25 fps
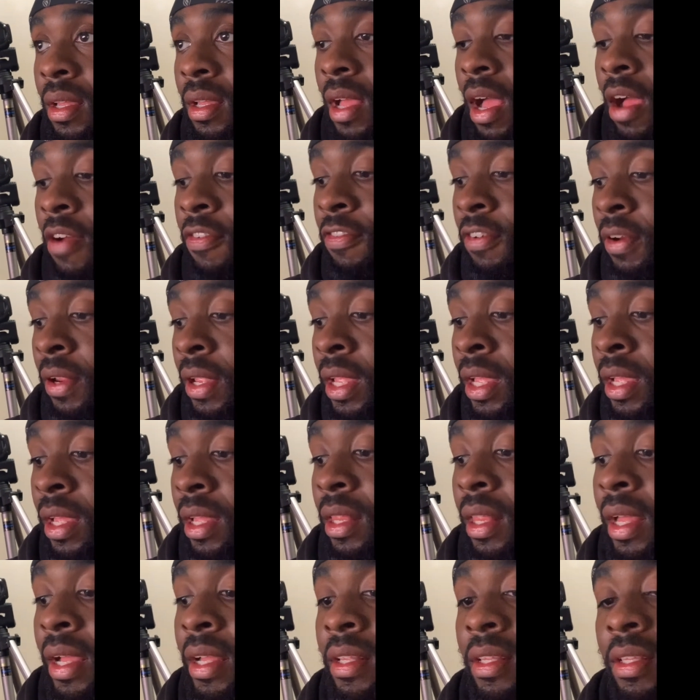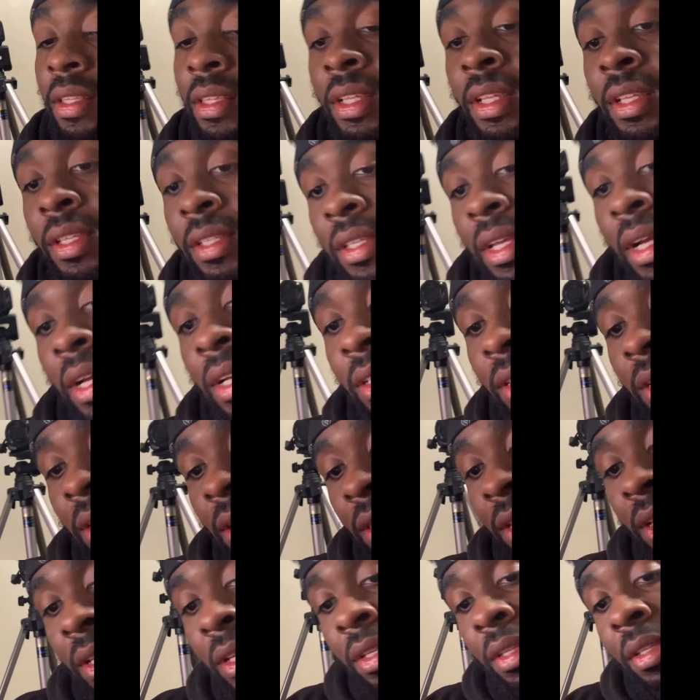I forget, like these, like I said,
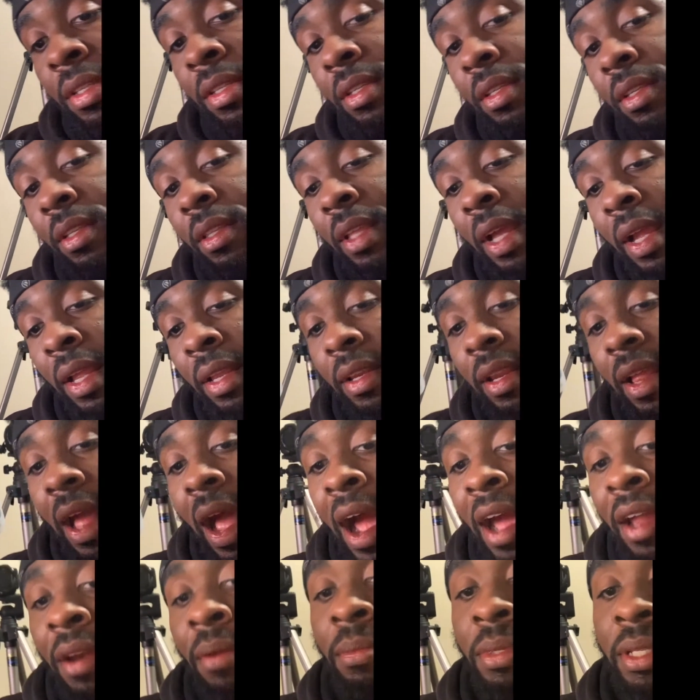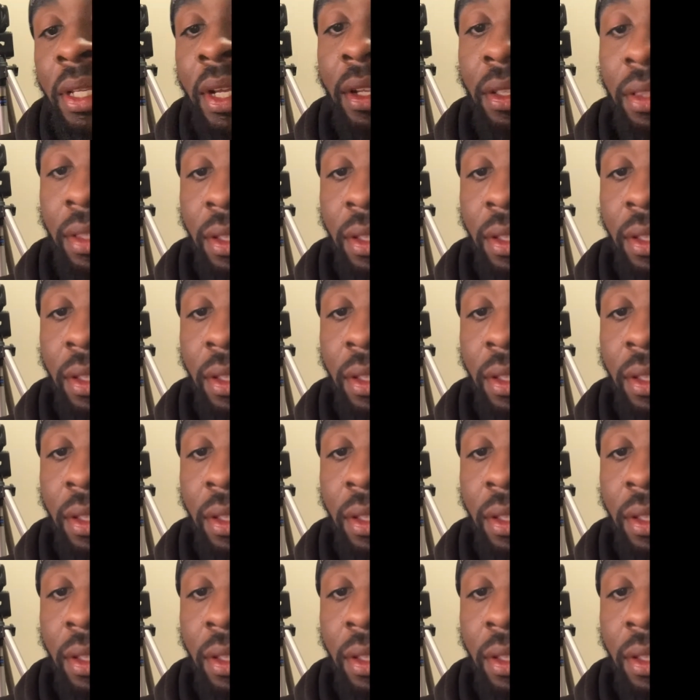these like items like